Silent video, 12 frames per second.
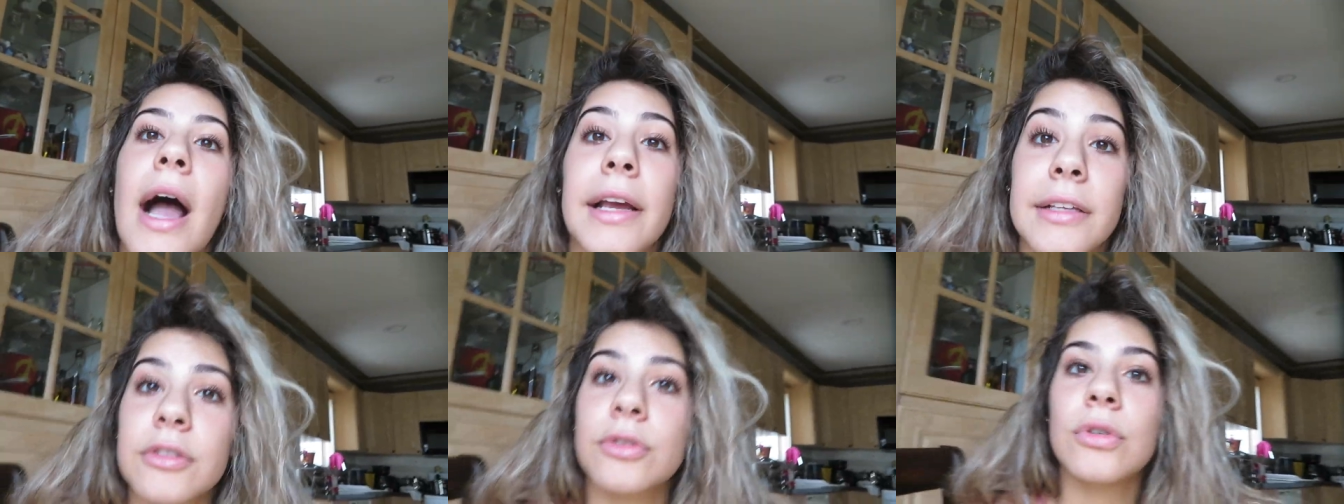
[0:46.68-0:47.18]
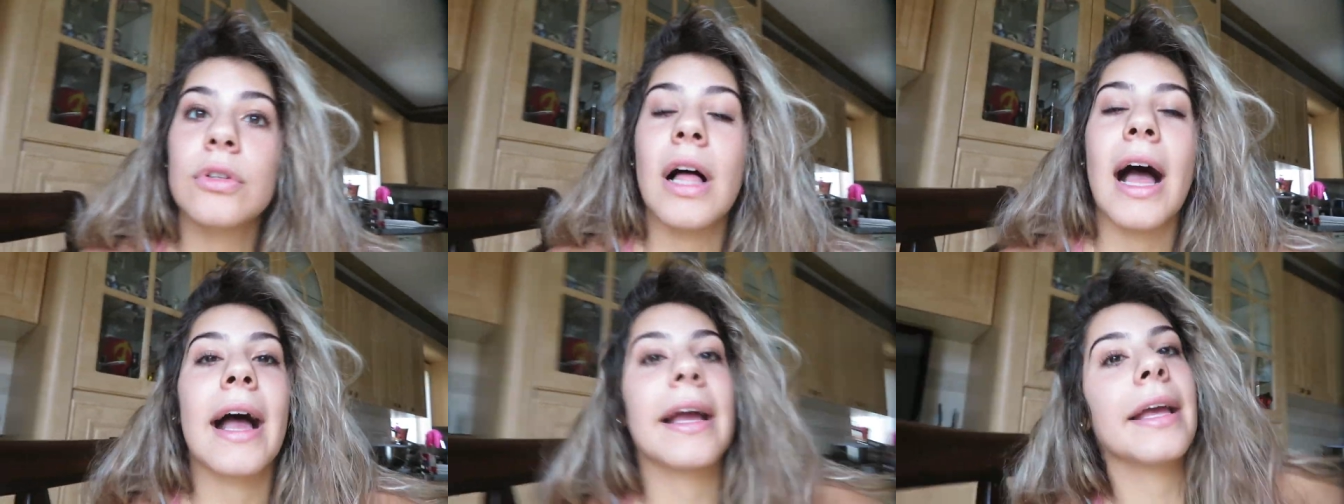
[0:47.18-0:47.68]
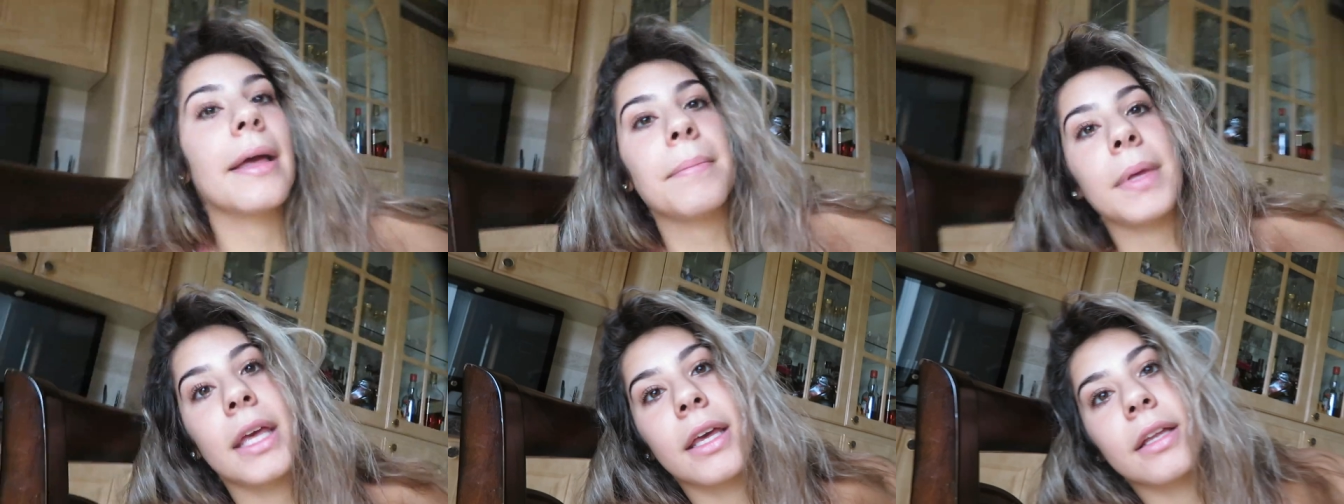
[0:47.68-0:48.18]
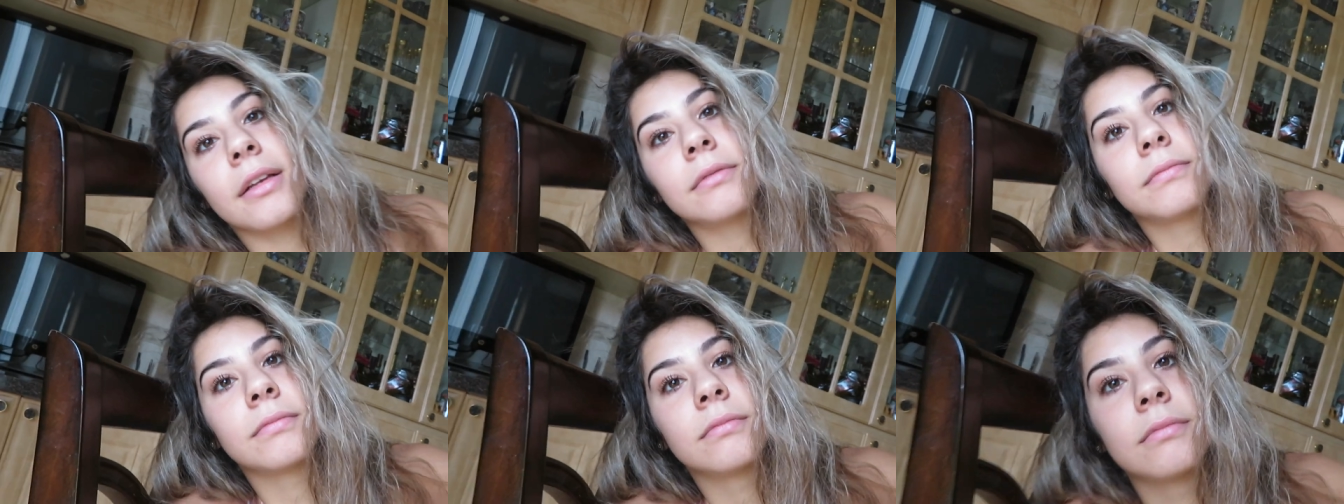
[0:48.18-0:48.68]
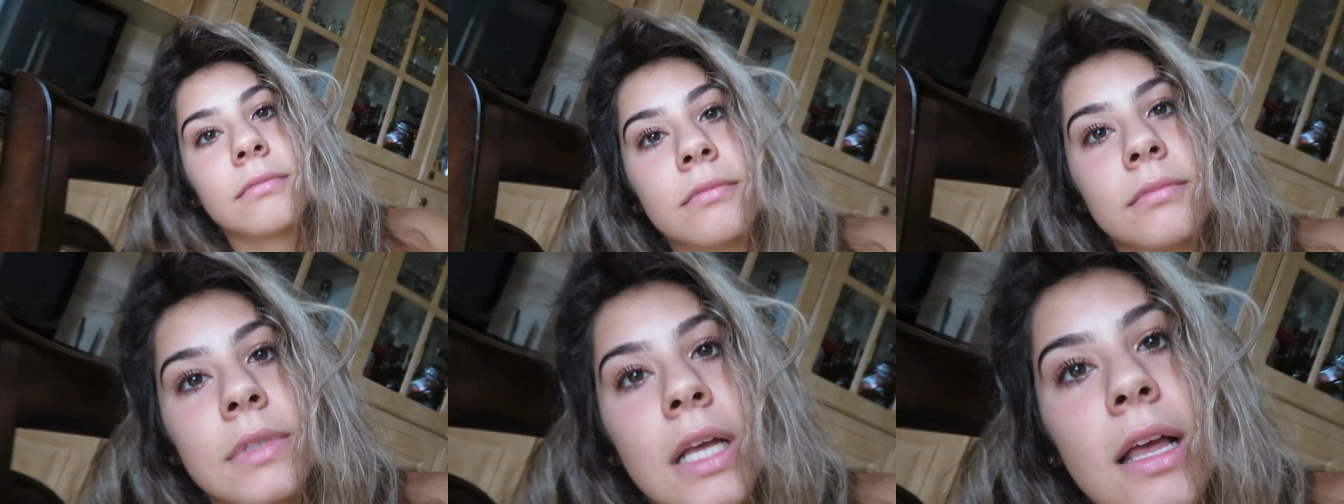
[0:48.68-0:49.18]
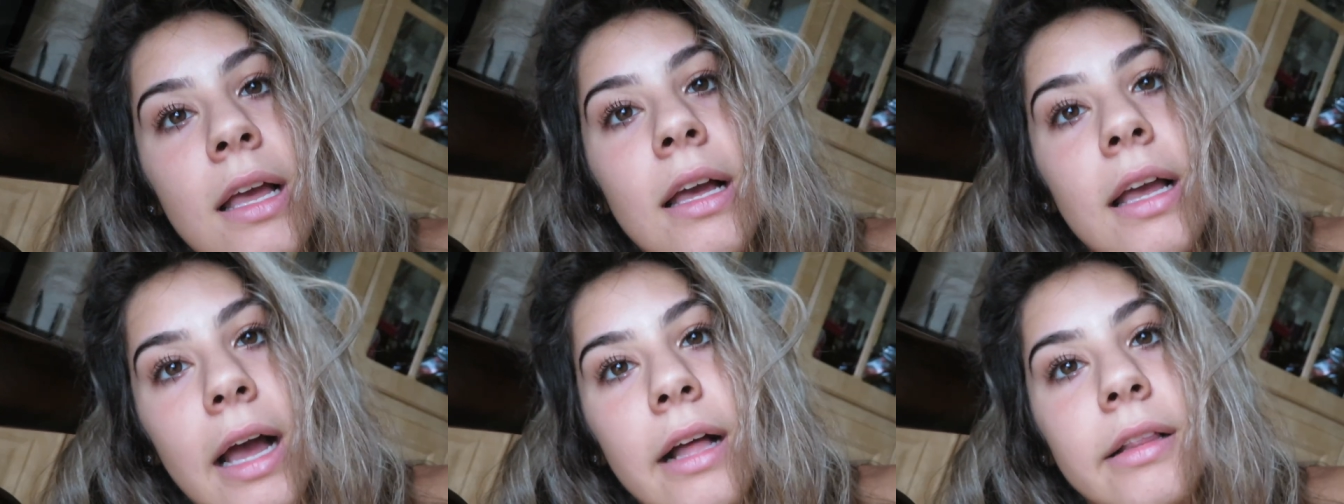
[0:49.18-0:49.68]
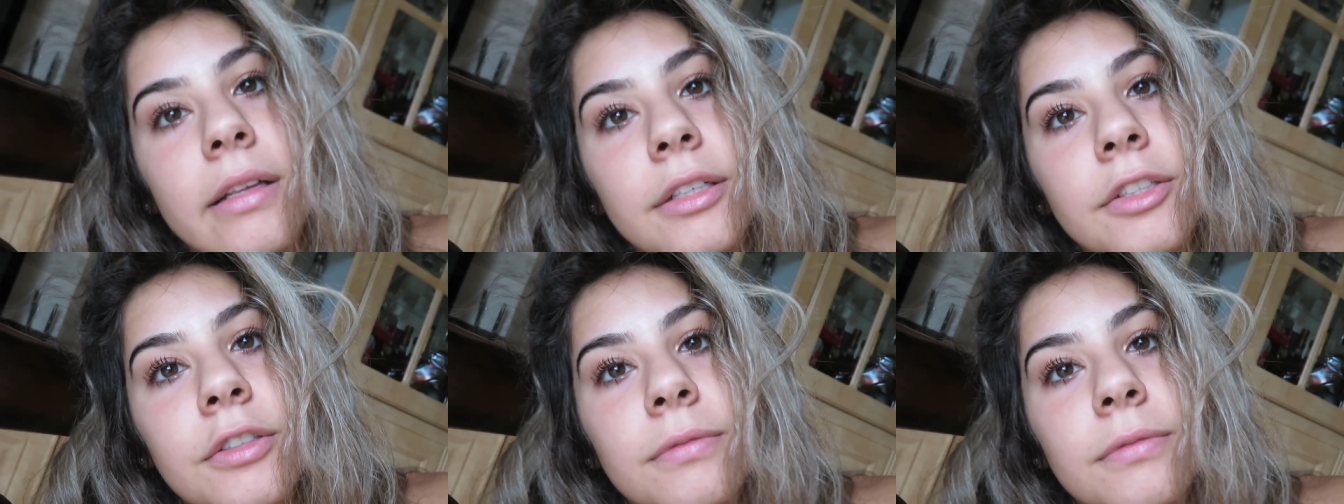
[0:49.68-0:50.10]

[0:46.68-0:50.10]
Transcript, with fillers: of high school, I am in college.